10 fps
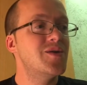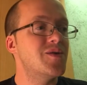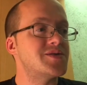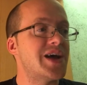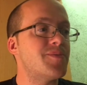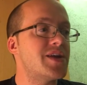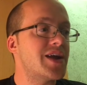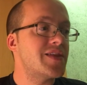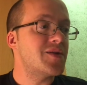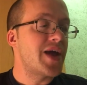what was
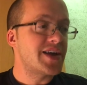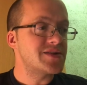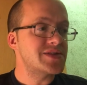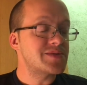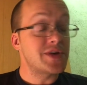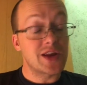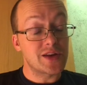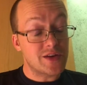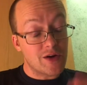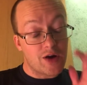happening, and then as I was explaining
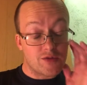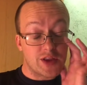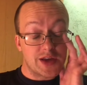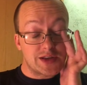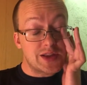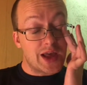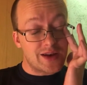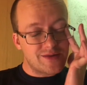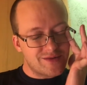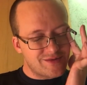it to her, I realized that
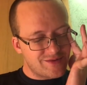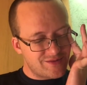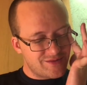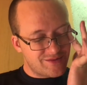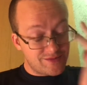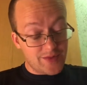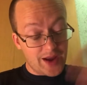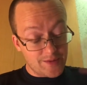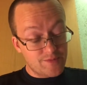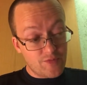
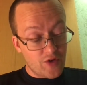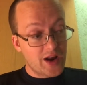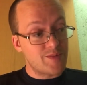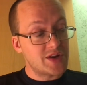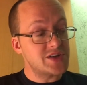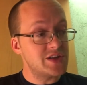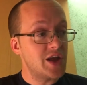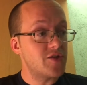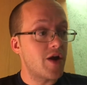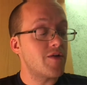I forgot to mention
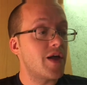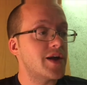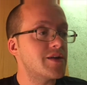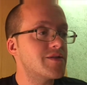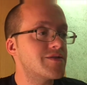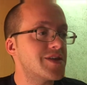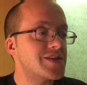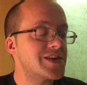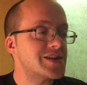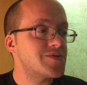the other airline that
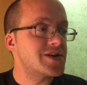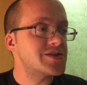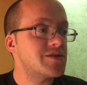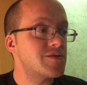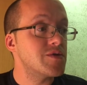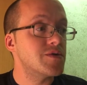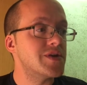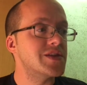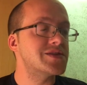the tickets were actually through, and